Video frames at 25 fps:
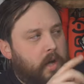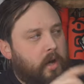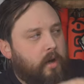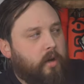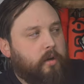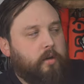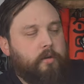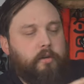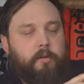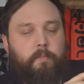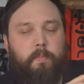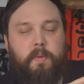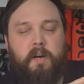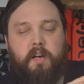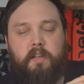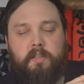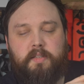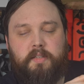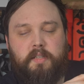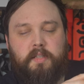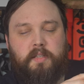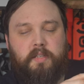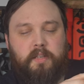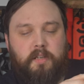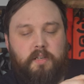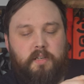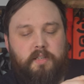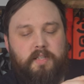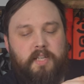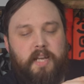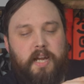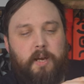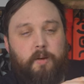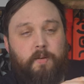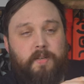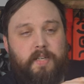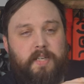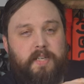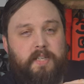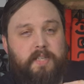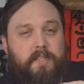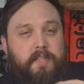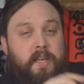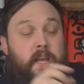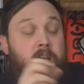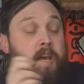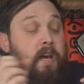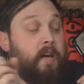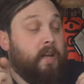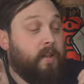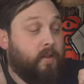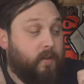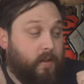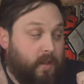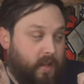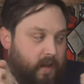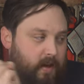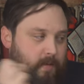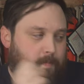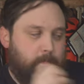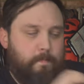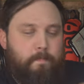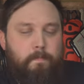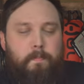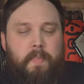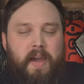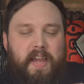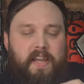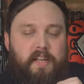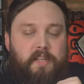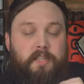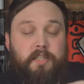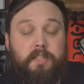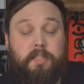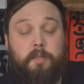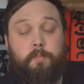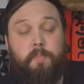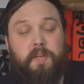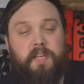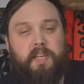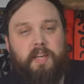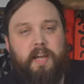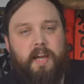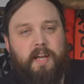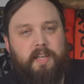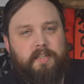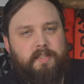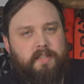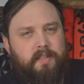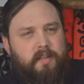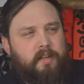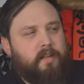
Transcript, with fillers: A lot of mask skirts nowadays they're made to be as